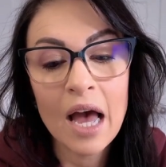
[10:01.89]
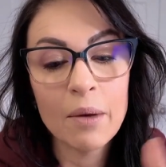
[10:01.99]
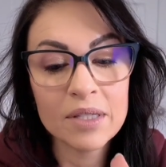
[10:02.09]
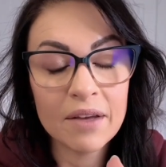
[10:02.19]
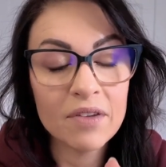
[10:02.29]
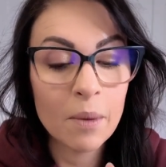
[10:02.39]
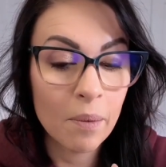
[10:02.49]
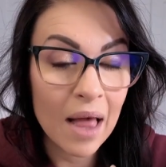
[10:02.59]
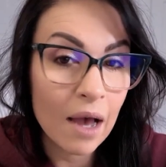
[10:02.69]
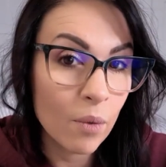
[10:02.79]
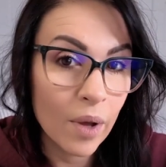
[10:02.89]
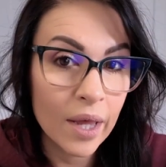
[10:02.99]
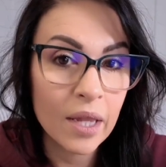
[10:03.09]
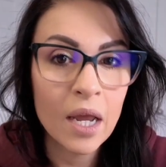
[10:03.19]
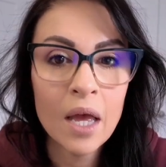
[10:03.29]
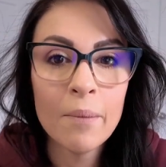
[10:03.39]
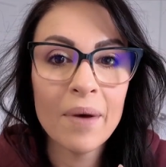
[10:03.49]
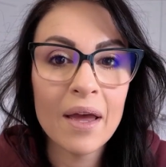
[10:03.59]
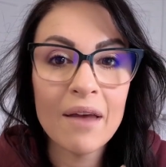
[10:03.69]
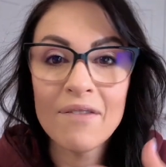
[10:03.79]
I was gifted a black one,
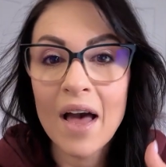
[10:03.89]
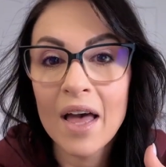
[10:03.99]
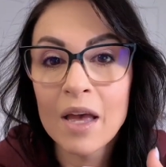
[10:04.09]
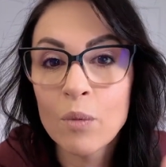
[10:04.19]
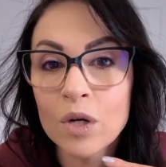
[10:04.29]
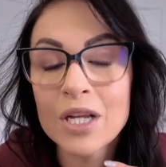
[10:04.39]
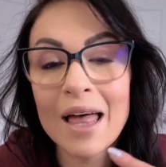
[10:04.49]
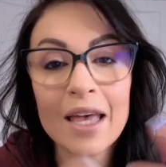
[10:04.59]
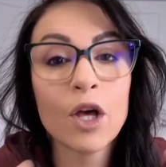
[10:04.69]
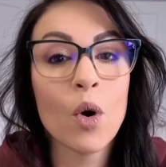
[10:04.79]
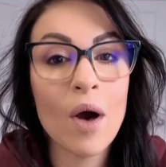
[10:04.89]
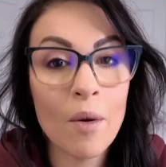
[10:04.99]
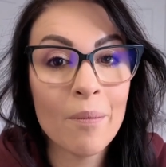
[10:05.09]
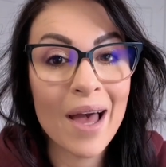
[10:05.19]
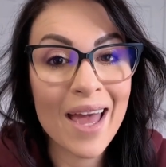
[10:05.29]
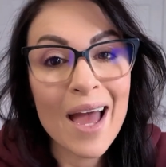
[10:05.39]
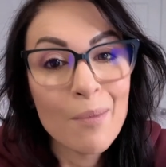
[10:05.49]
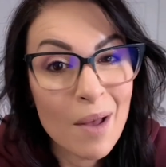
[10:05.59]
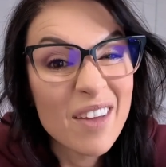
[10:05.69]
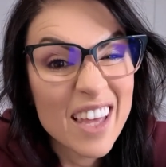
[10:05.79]
but if I were to like go out and buy it,
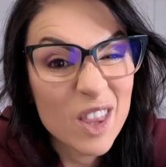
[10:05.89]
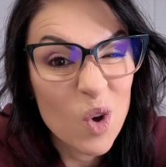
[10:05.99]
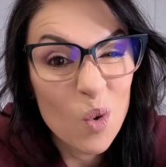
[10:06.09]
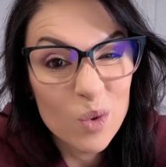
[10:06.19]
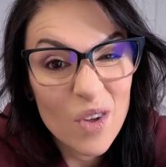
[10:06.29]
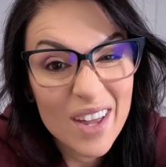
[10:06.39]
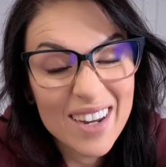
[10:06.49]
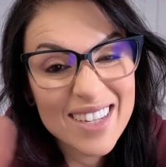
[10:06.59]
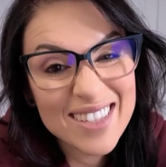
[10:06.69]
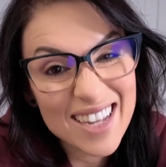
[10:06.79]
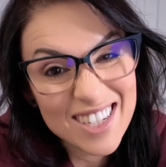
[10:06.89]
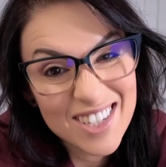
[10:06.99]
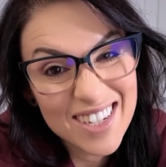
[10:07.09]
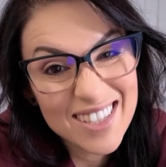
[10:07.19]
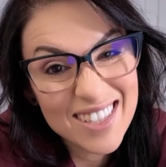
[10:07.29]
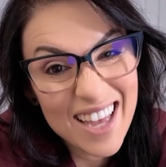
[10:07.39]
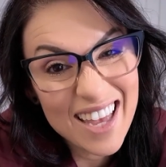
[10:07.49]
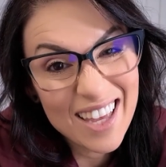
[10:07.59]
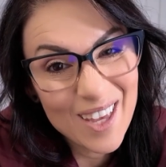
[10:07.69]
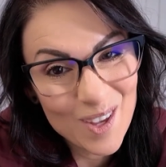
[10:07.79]
I'd probably get the gold one because that's just
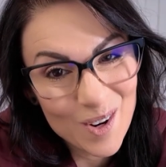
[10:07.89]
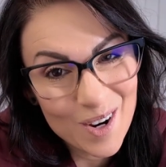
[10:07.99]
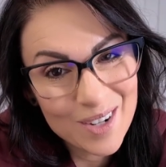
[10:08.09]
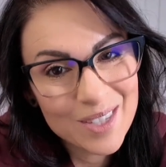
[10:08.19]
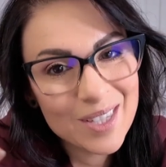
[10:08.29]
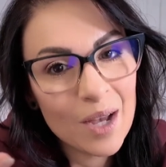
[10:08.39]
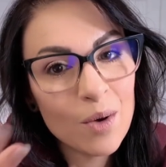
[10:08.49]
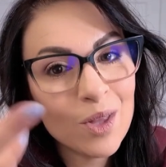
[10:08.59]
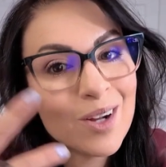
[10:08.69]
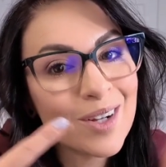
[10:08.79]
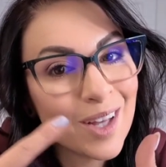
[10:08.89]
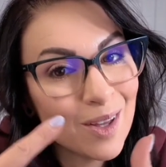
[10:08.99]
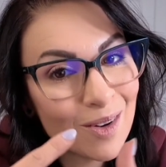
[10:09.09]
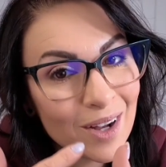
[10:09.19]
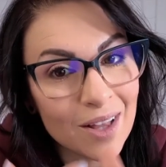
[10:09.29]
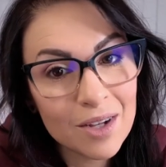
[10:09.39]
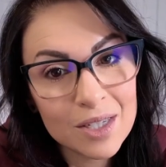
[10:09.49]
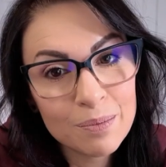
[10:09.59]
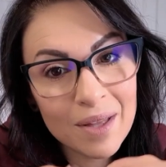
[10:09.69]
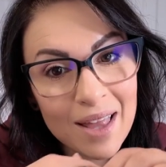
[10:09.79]
like cuter. So they're cuter
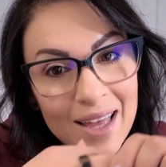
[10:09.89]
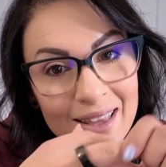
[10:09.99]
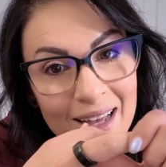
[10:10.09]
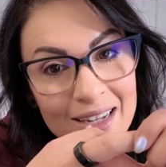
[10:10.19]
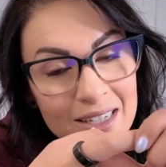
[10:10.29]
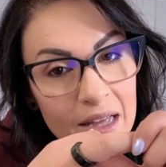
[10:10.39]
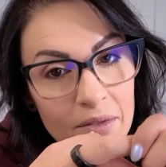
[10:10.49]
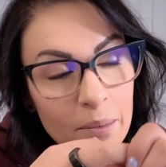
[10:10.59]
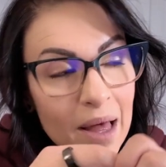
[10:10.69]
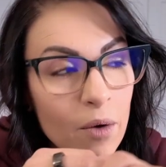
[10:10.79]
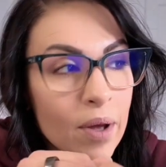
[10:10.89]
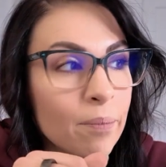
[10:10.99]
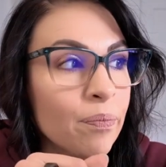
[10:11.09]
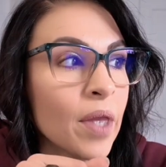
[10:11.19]
colors, but like I just have the black one.